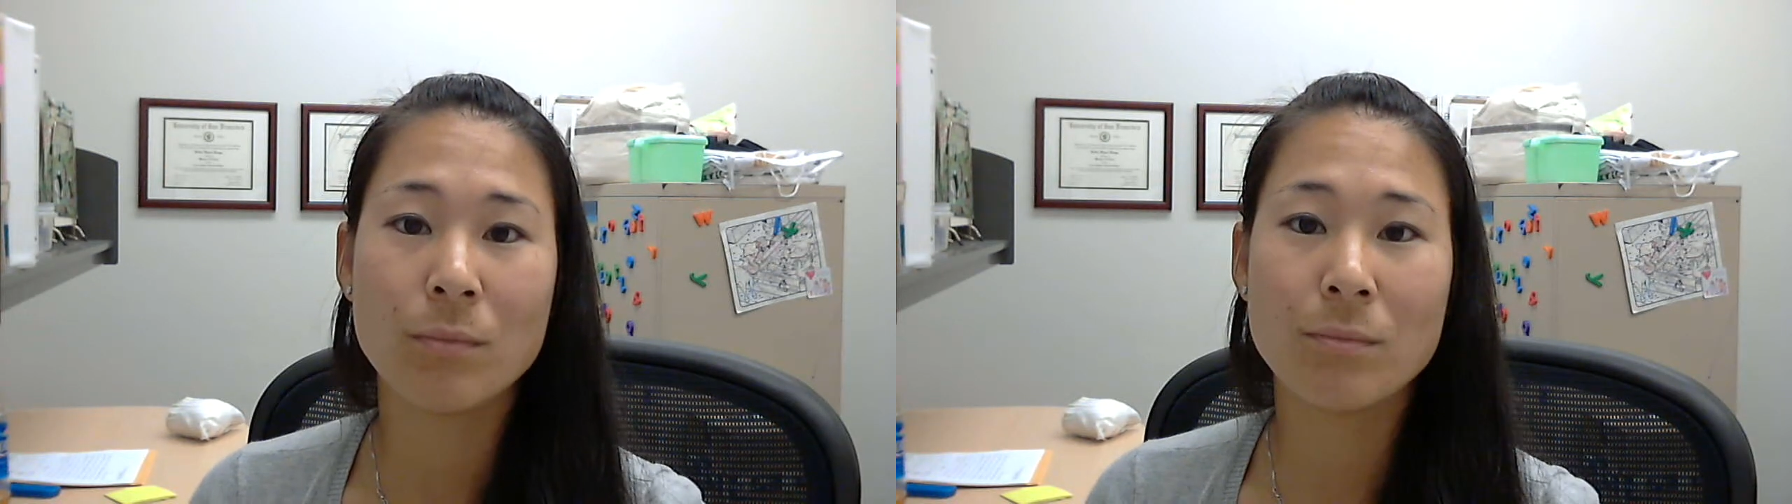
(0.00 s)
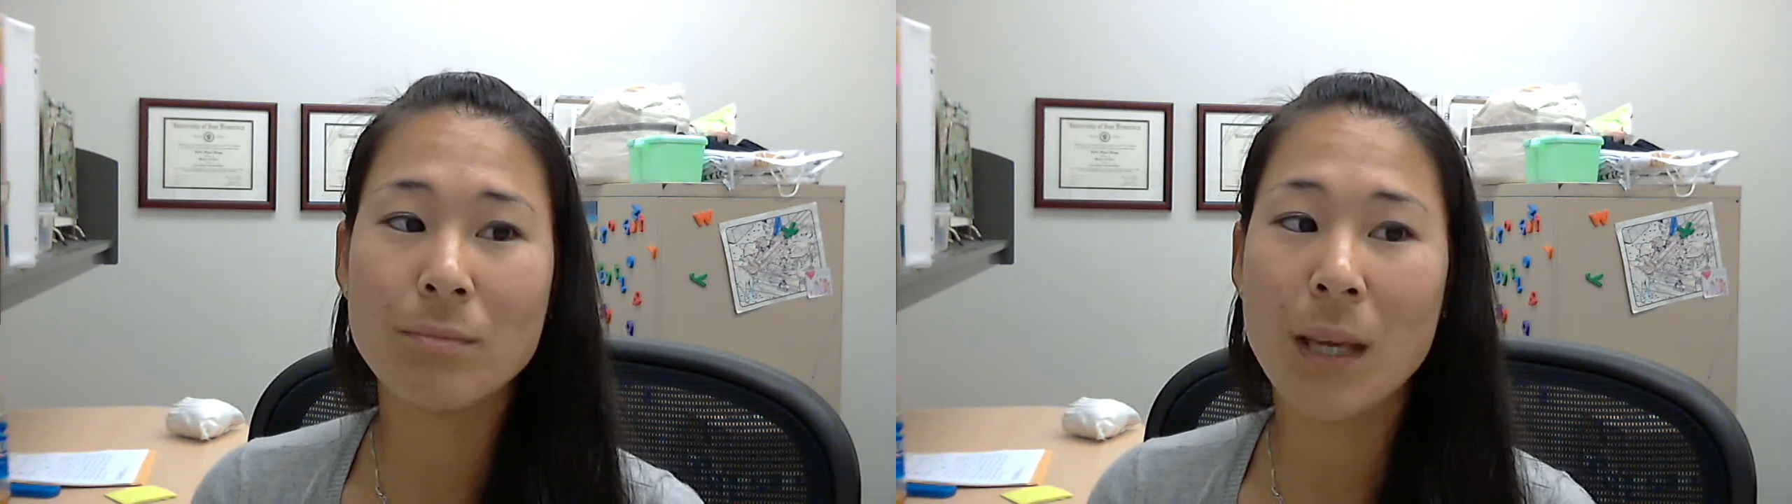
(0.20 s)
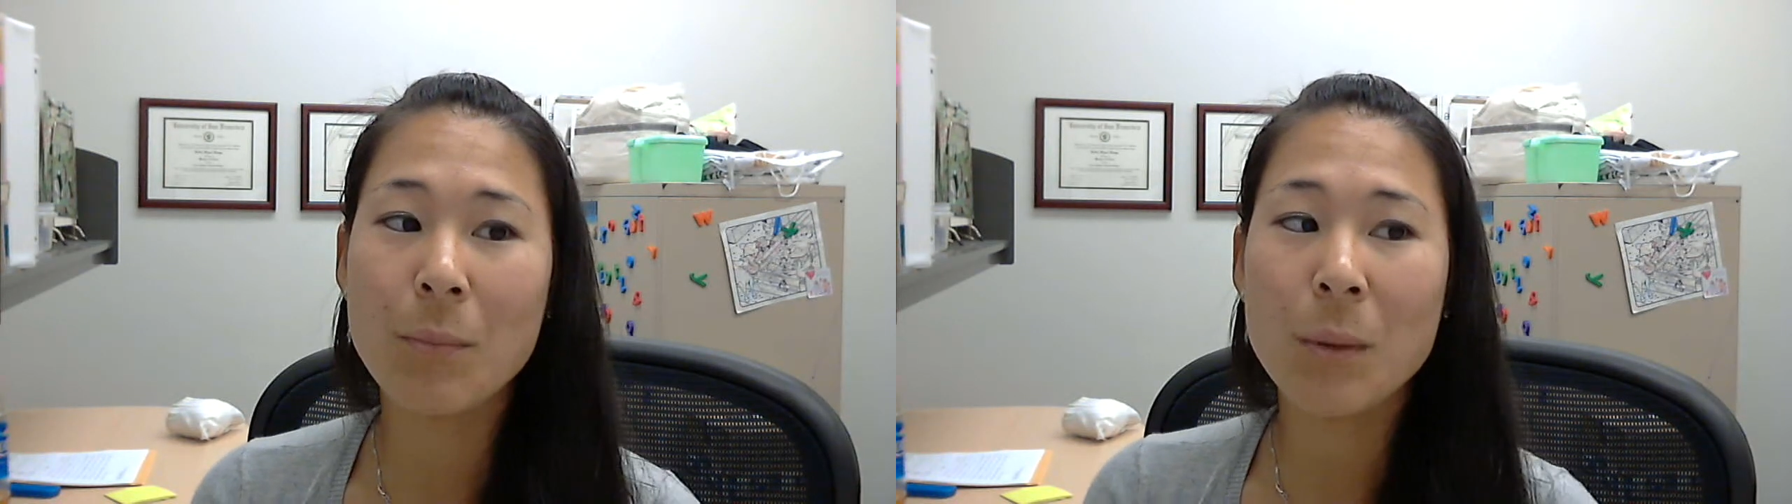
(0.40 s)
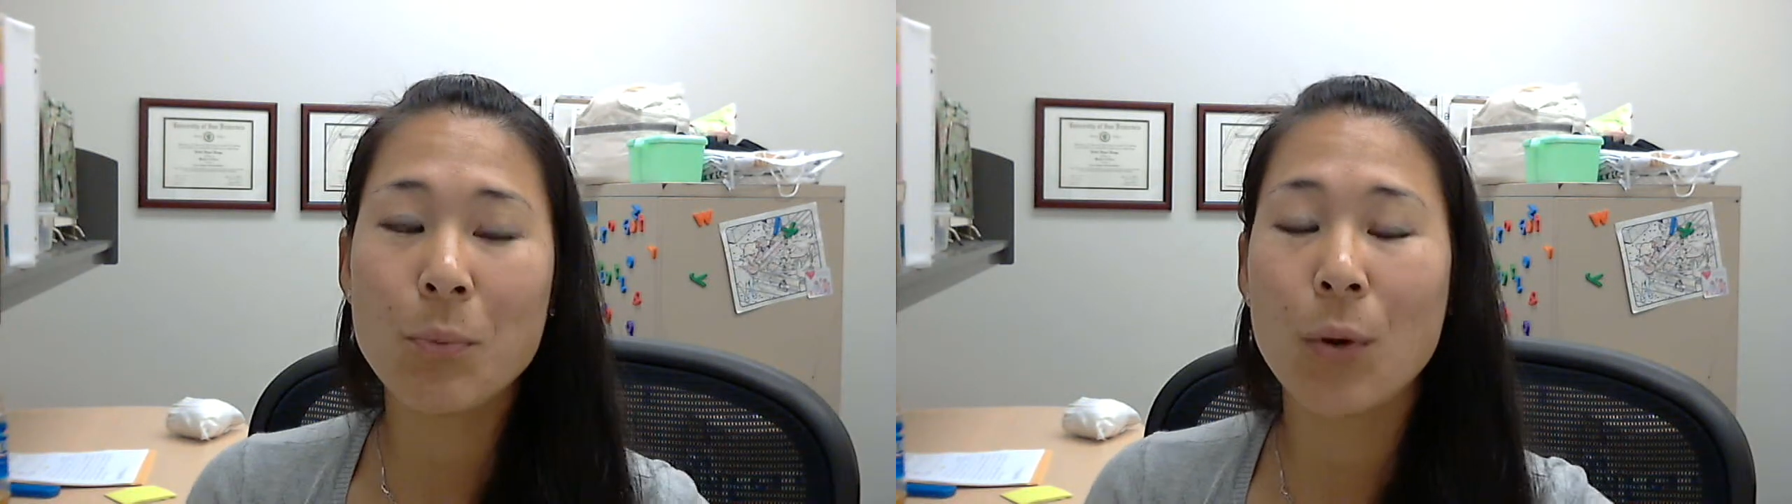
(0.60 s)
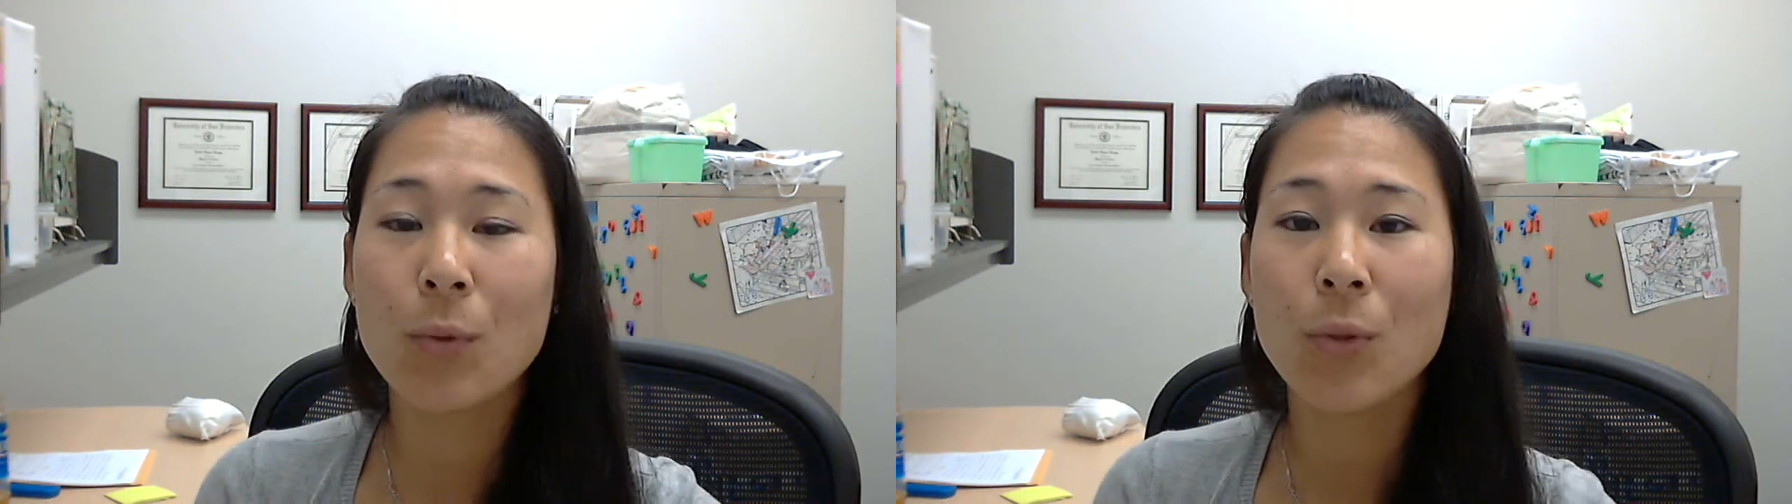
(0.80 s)
maybe
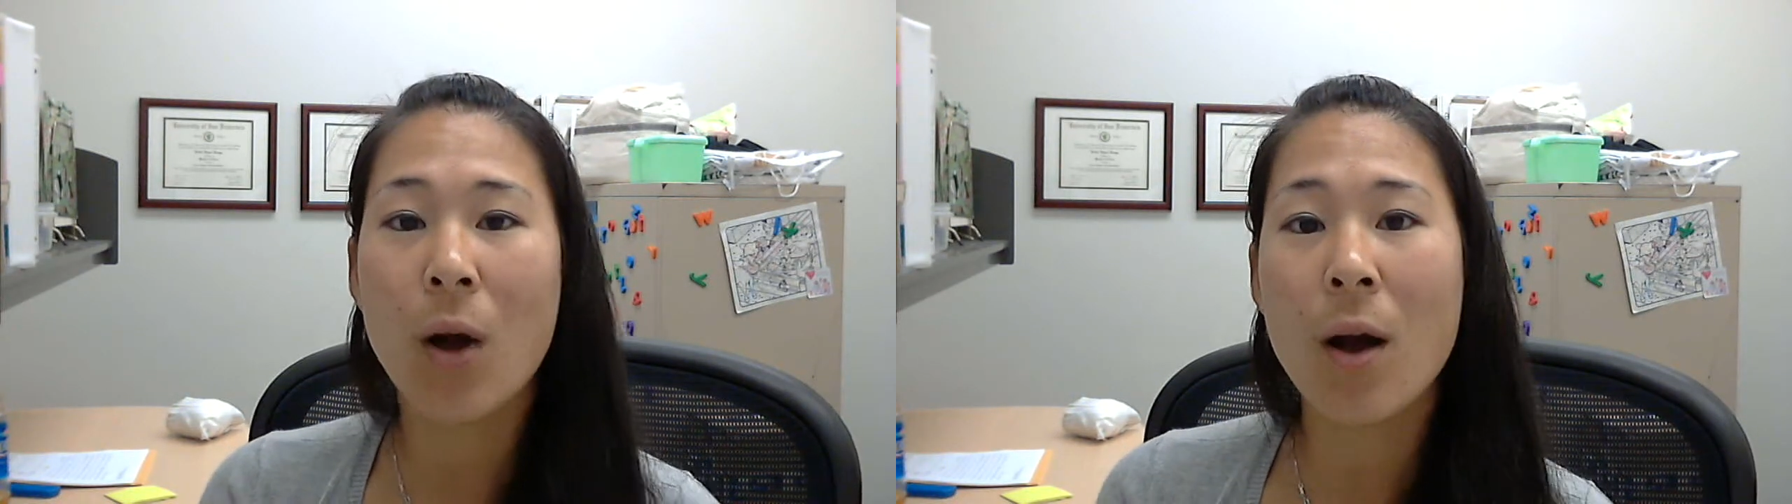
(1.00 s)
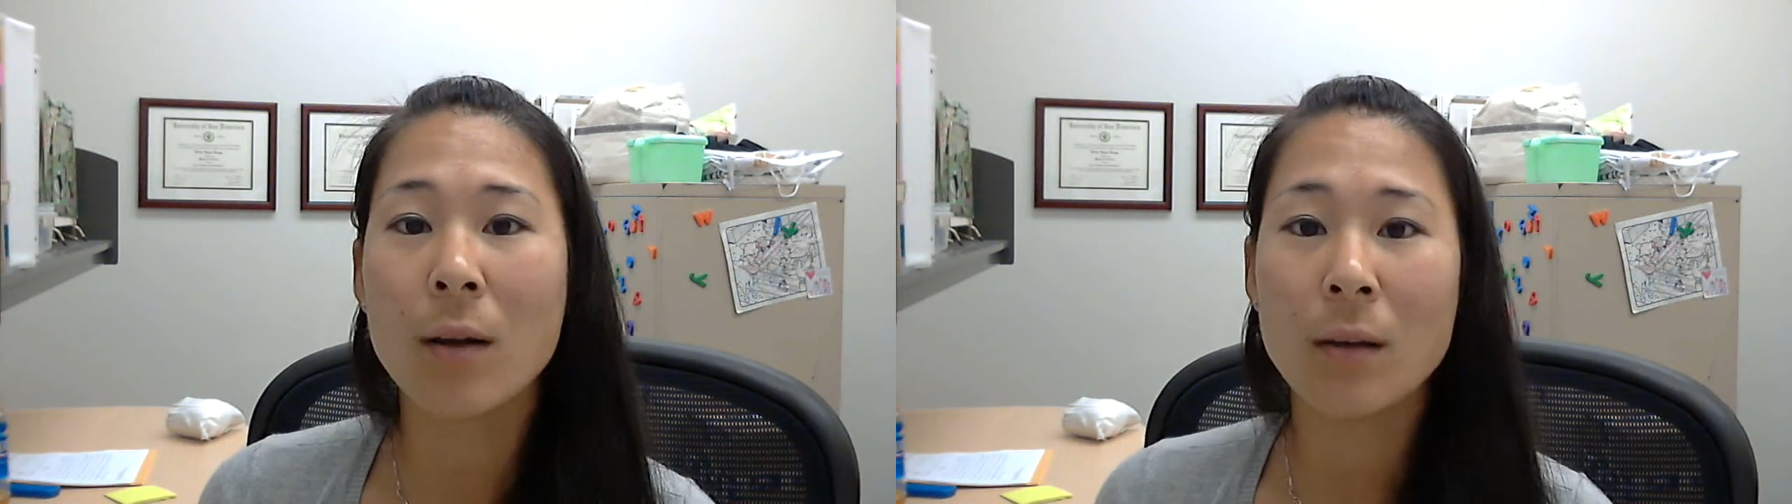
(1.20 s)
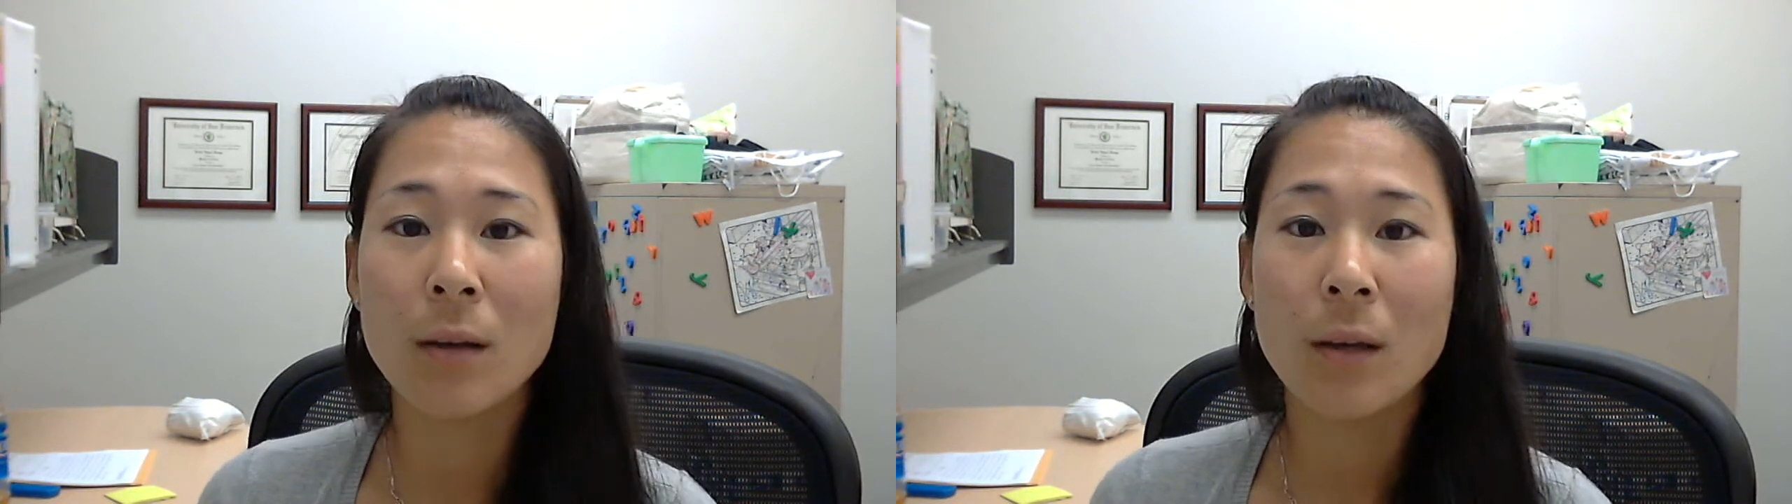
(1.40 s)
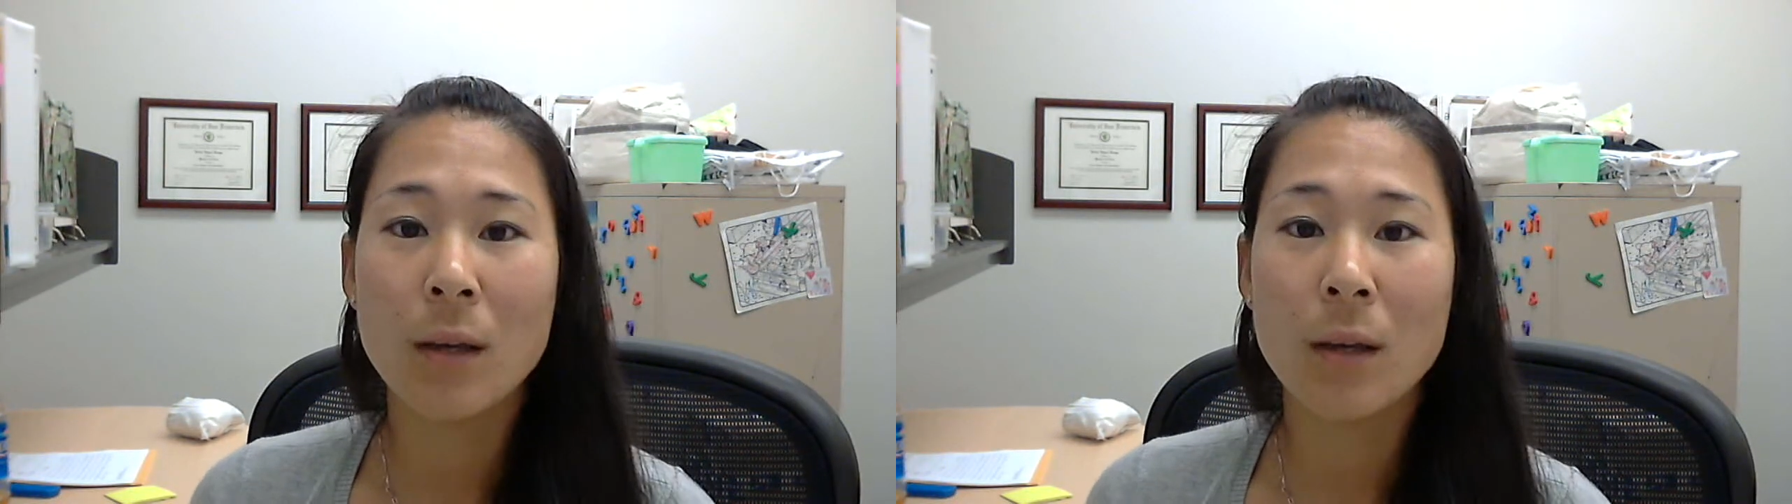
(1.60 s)
prolong